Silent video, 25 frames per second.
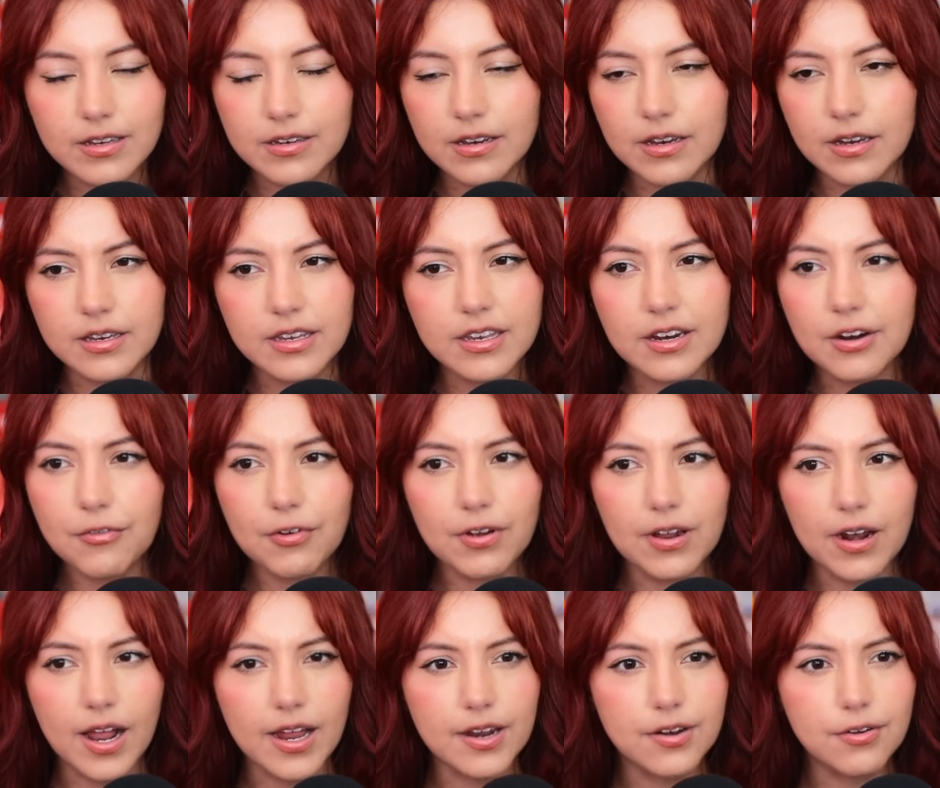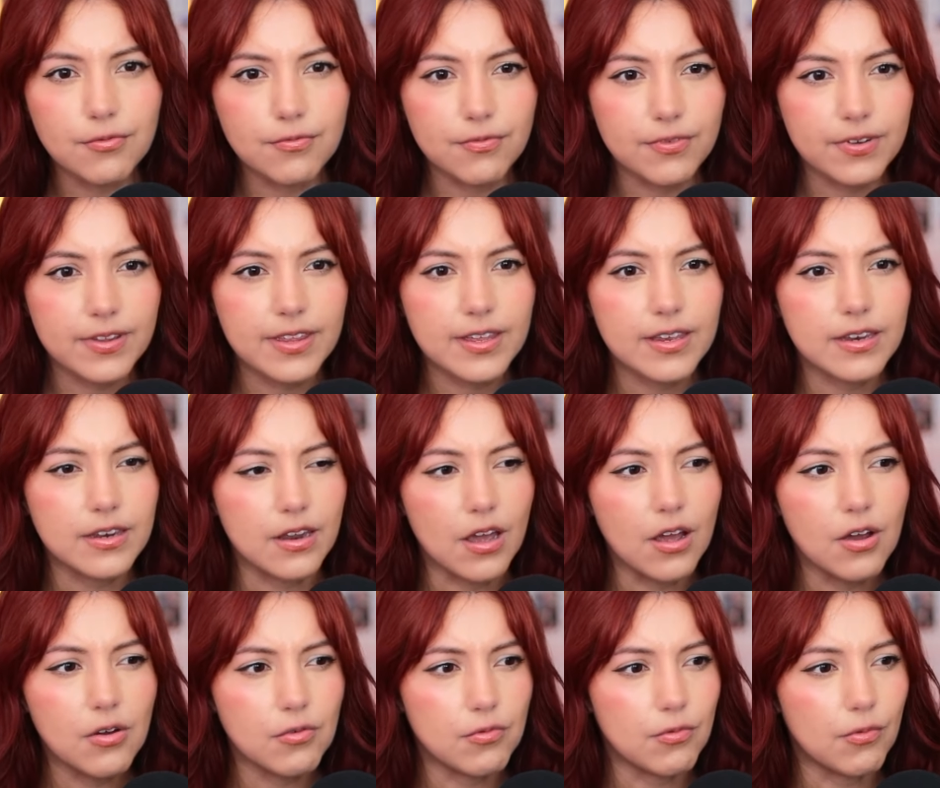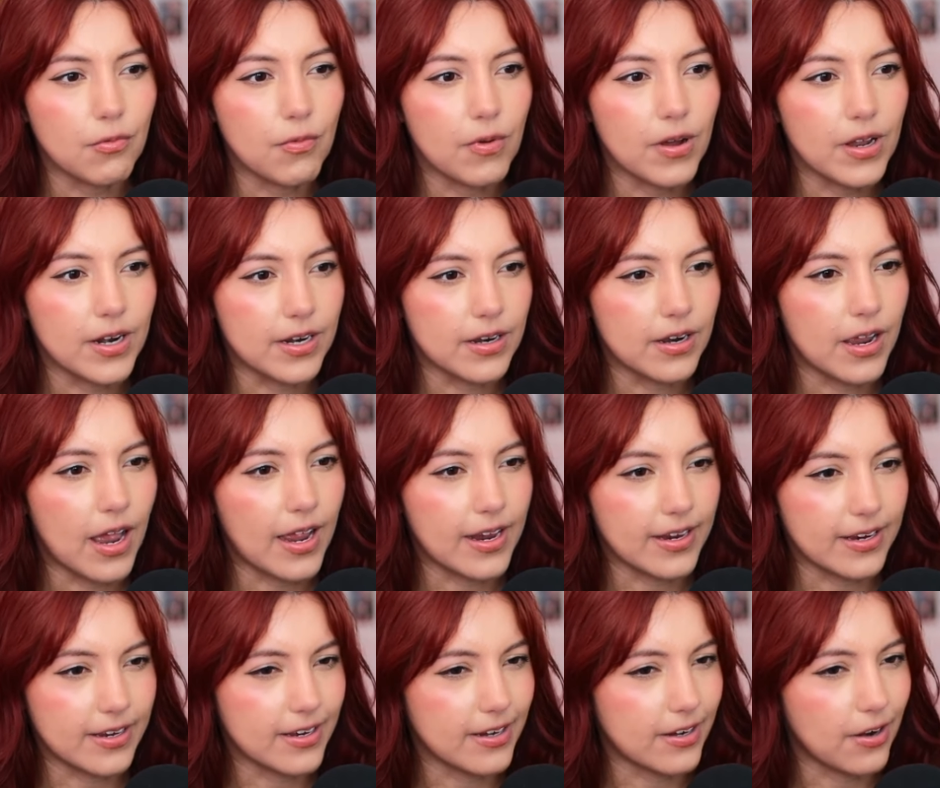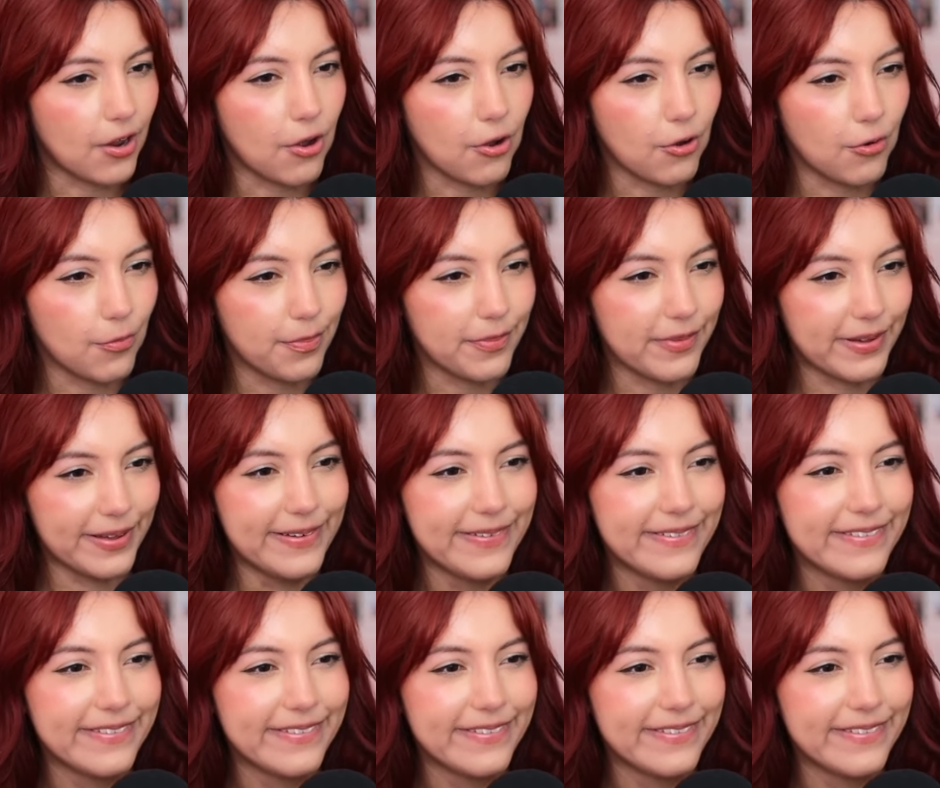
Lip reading: you know what? I don't really know what I can hope,